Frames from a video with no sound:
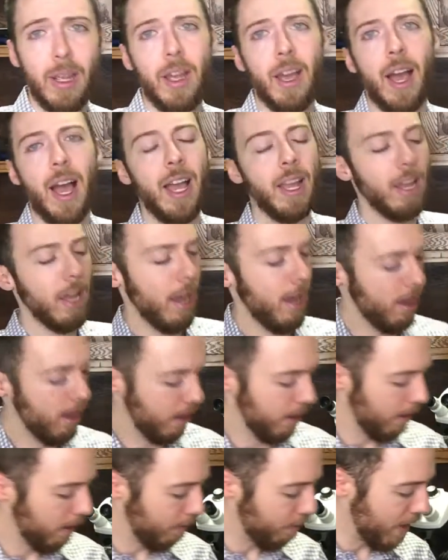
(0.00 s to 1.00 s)
I got
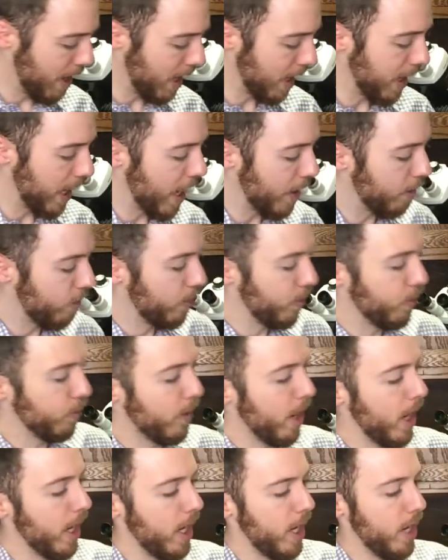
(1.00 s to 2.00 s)
my calendar
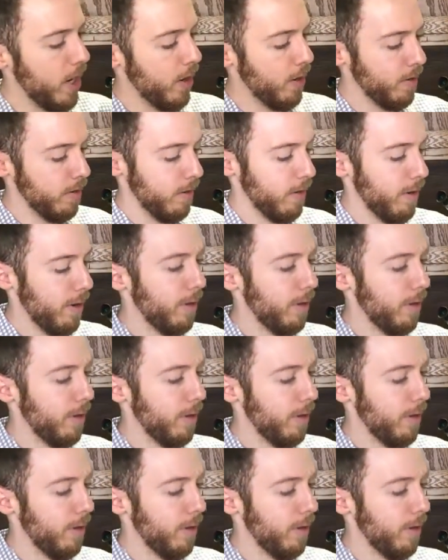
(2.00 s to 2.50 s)
right here,